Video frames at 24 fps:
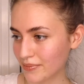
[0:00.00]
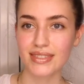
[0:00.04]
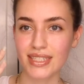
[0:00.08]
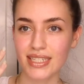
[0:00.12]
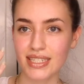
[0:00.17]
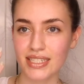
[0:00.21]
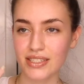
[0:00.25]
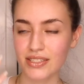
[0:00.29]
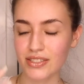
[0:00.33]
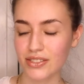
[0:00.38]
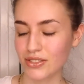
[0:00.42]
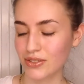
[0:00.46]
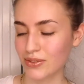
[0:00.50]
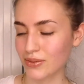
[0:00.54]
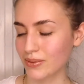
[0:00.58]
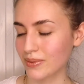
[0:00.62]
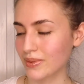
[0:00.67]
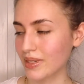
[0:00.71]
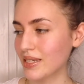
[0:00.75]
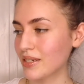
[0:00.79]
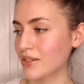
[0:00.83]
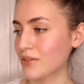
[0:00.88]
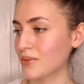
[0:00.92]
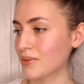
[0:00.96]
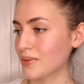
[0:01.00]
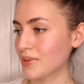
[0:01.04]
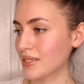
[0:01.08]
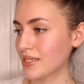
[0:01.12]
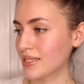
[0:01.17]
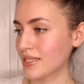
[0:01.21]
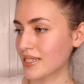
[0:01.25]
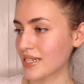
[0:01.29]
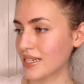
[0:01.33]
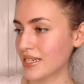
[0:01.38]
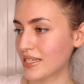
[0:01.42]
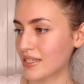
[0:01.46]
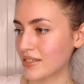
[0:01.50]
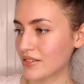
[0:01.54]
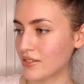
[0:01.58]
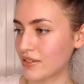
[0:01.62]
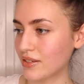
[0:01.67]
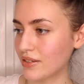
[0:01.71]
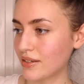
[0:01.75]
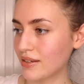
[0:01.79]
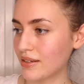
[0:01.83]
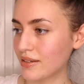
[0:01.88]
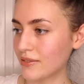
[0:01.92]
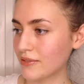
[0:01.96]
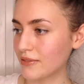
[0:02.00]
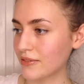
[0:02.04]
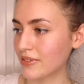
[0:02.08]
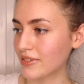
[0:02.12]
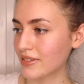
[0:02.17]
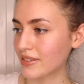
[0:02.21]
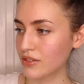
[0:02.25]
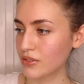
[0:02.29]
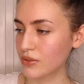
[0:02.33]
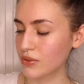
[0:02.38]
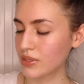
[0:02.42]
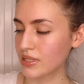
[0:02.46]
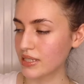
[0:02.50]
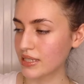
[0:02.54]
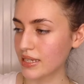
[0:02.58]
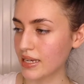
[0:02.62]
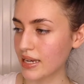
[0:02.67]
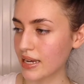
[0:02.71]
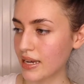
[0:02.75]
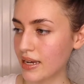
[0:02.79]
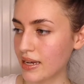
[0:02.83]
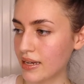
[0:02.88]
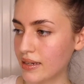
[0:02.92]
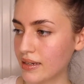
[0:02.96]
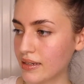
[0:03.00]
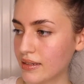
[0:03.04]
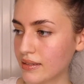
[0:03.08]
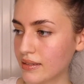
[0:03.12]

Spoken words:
I don't want to take this off. So sad.